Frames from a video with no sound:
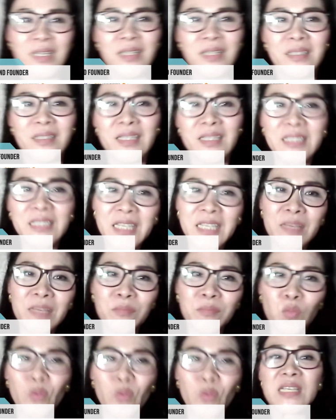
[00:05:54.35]
the
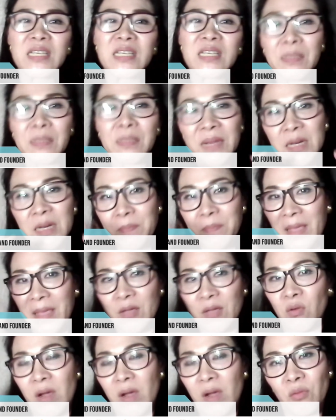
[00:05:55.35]
team, similar
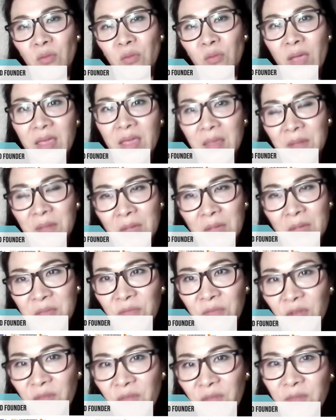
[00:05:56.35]
background, where they're coming
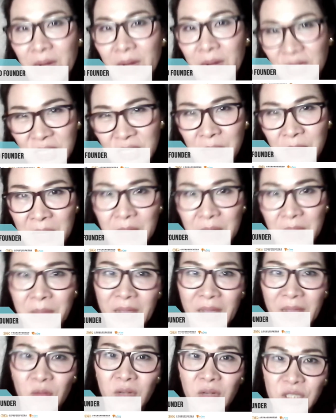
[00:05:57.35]
from very similar
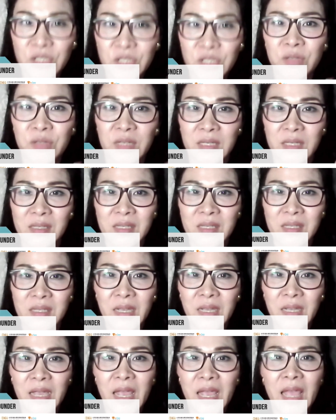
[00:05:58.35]
background students,
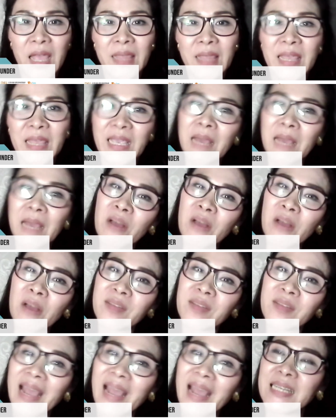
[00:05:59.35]
they come out with
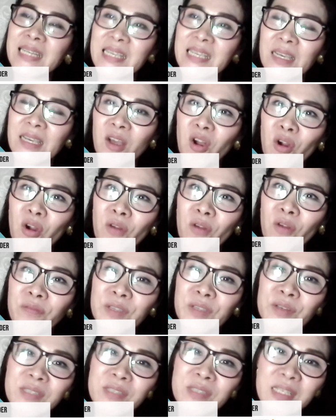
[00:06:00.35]
the idea of
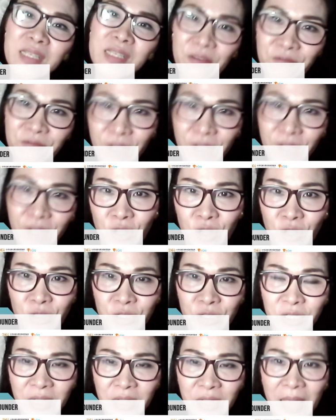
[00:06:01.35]
using the
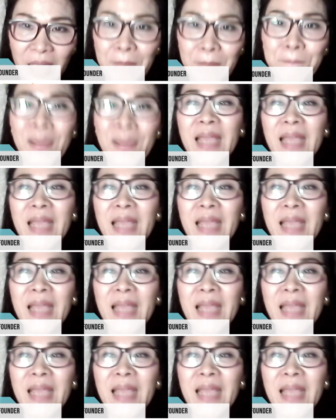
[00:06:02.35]
$5 and buy